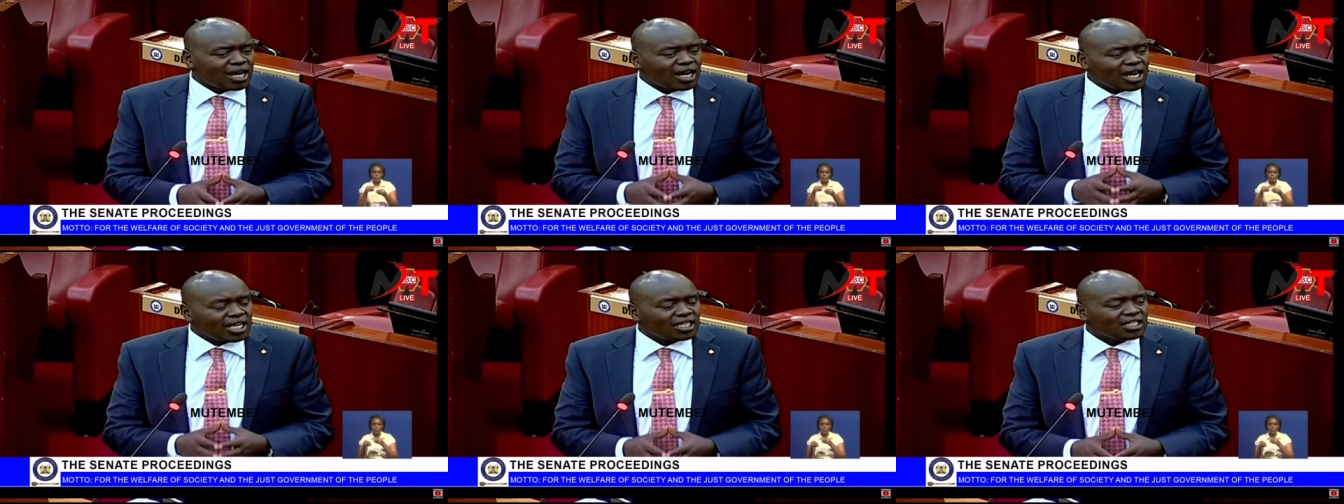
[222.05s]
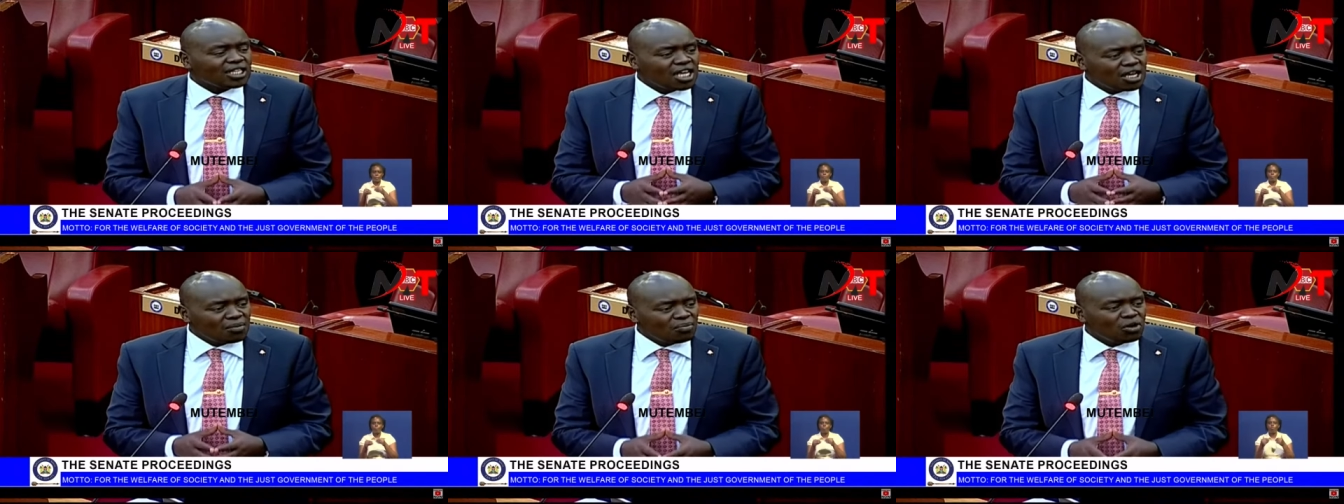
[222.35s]

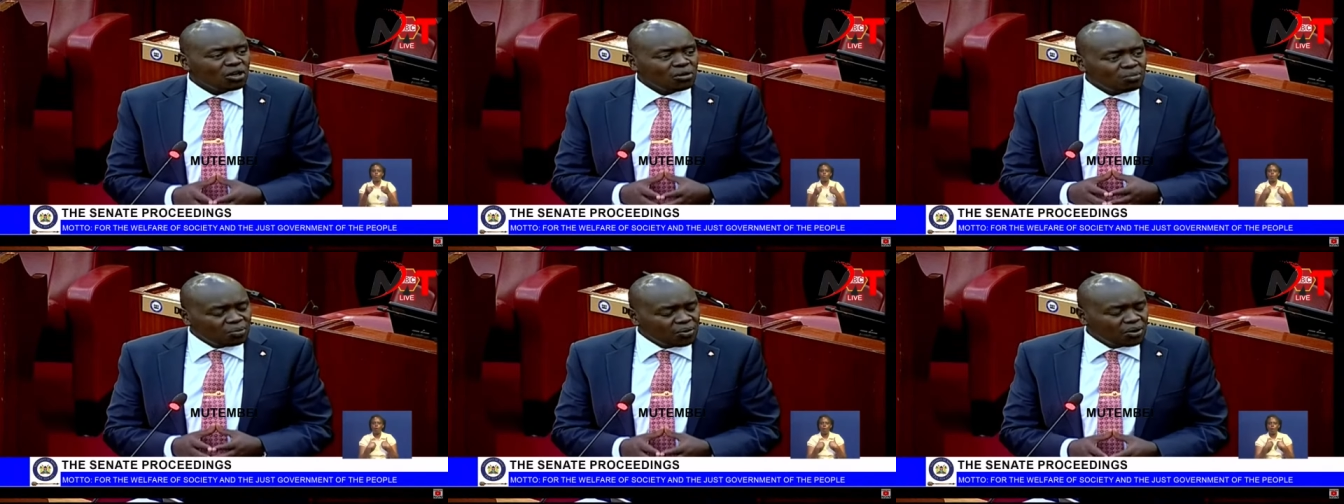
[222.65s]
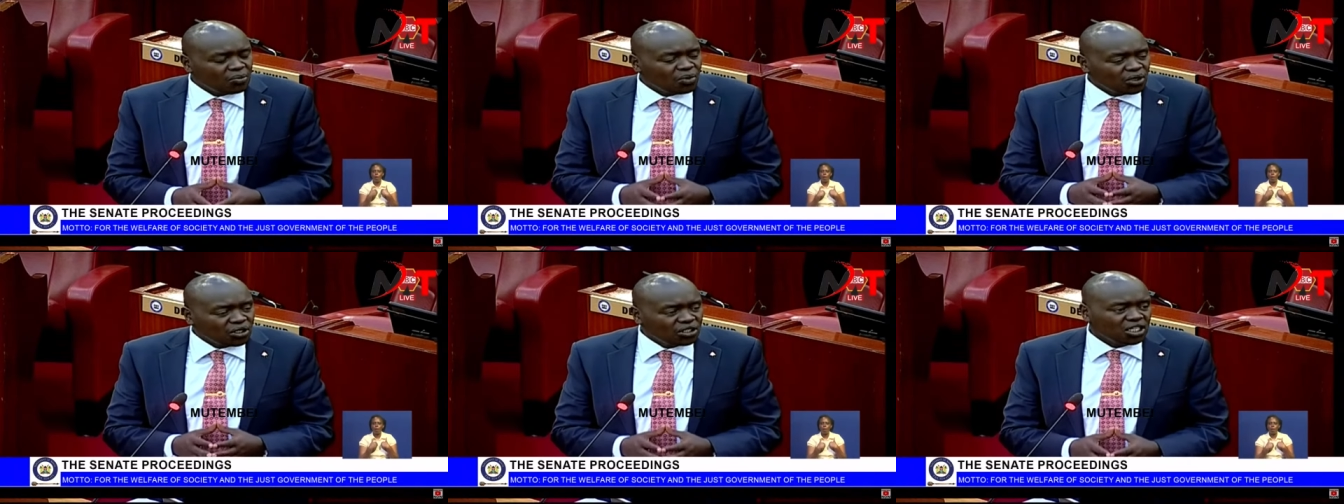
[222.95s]
unlike the
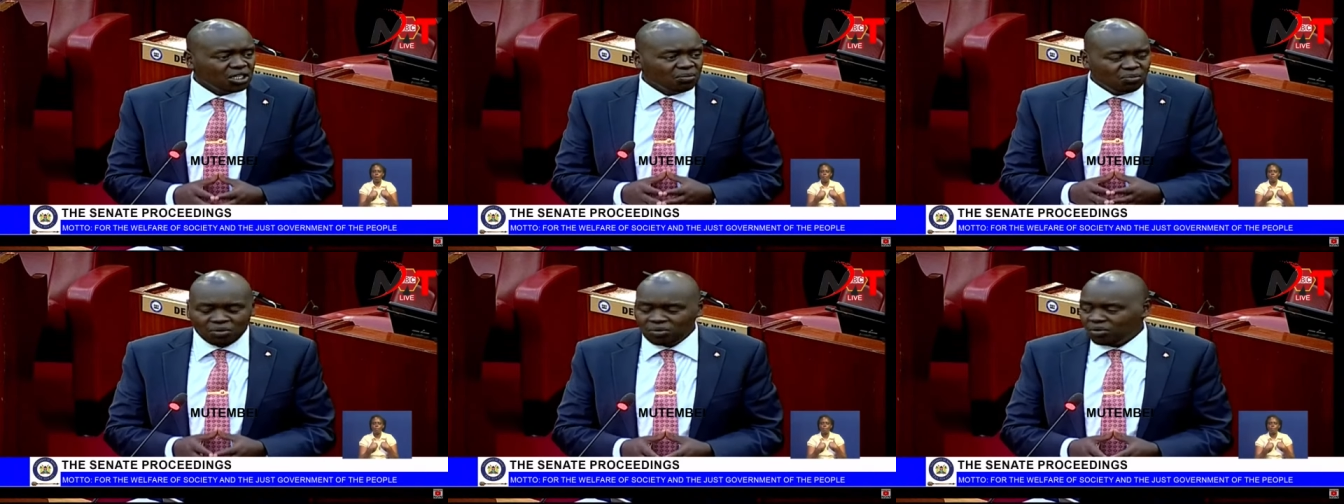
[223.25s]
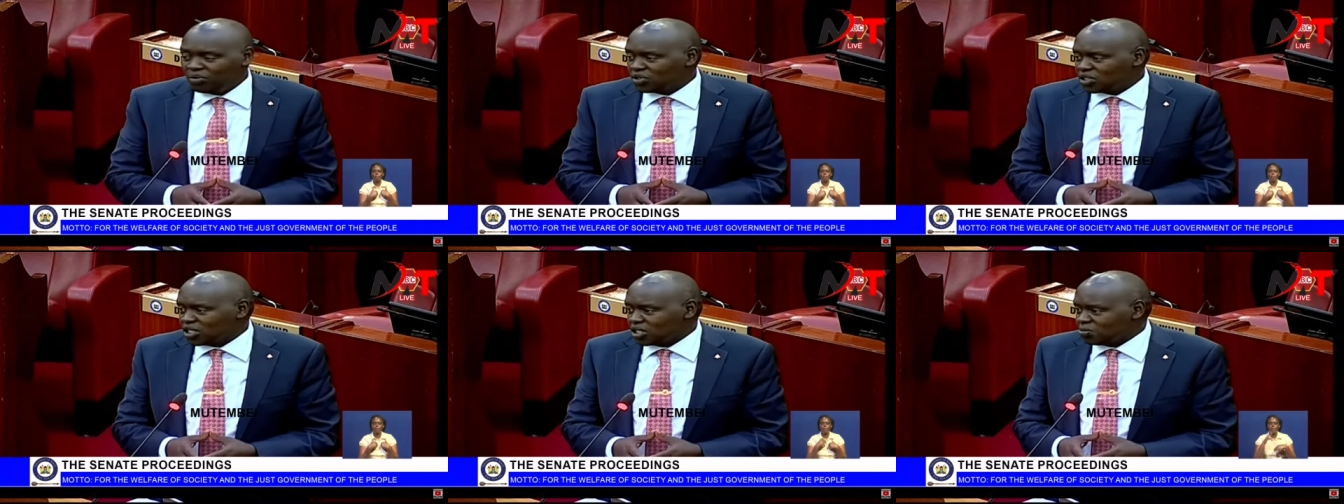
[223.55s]
able-bodied
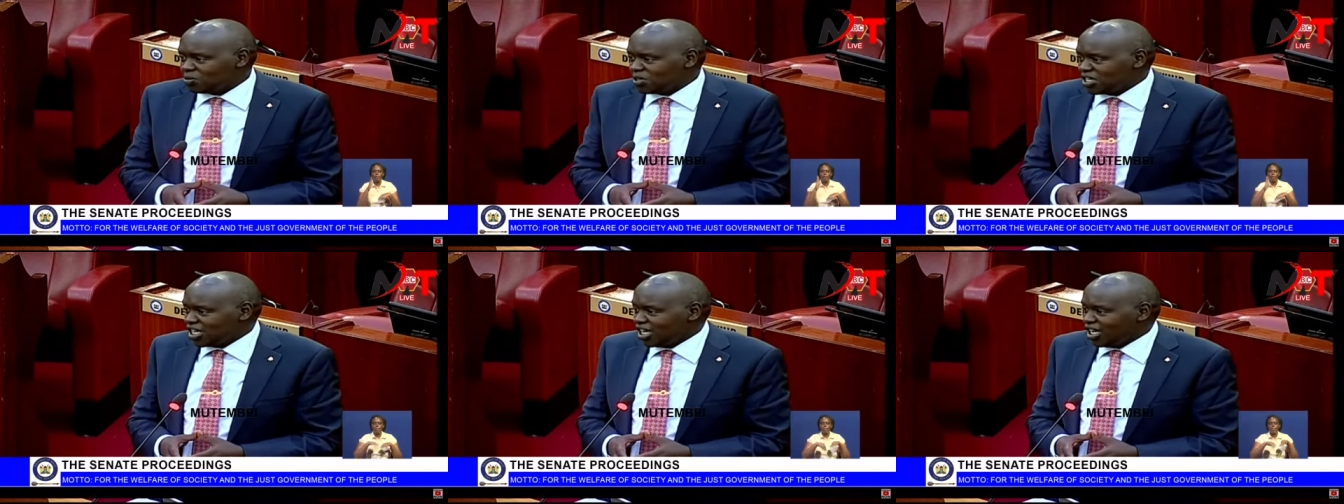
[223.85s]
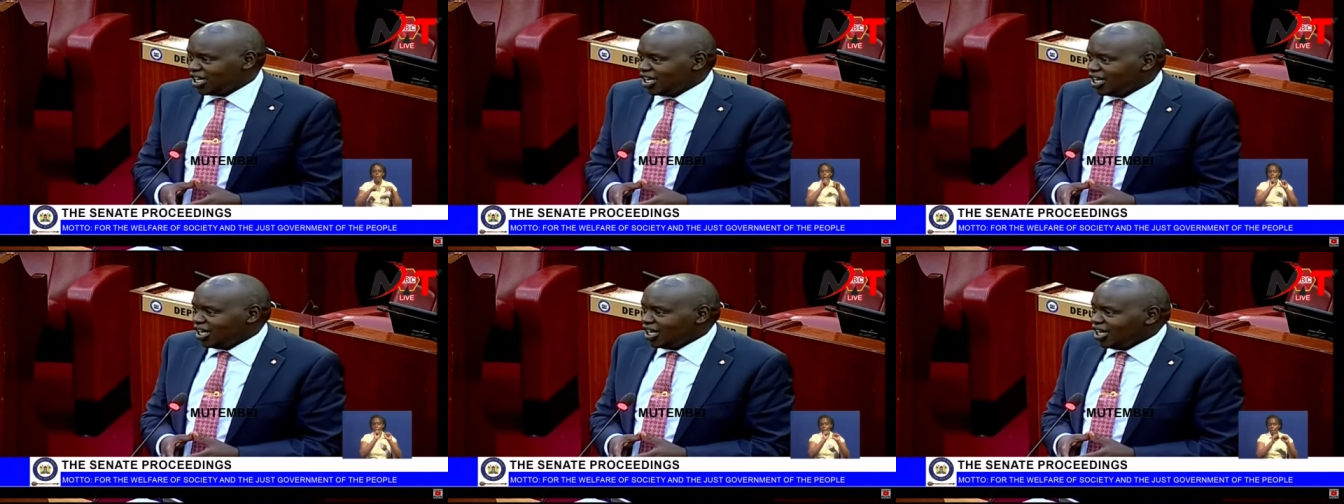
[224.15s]
people, Mr.
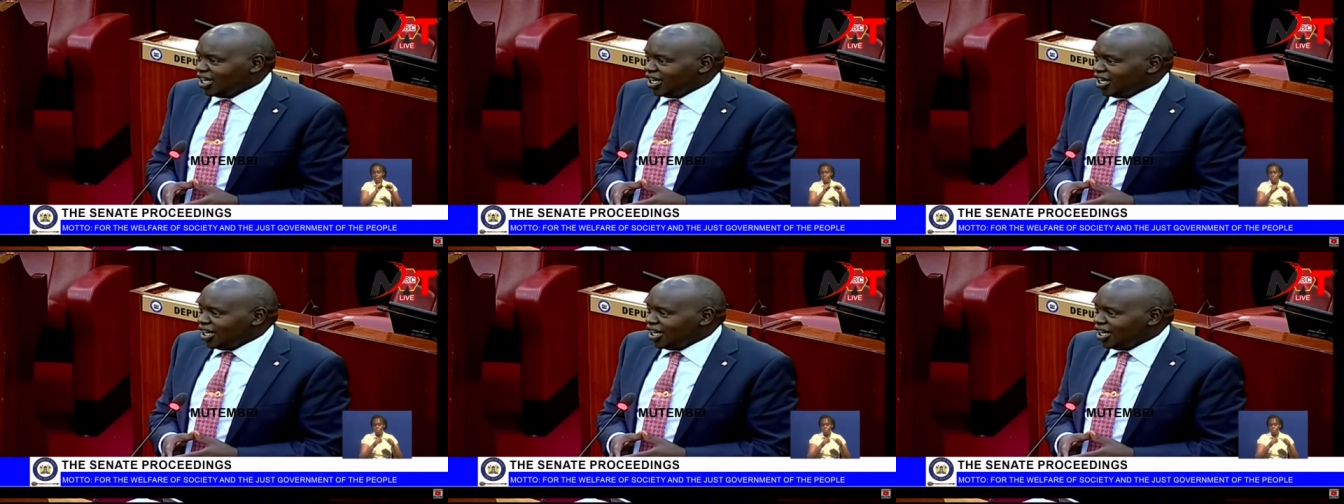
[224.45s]
Speaker.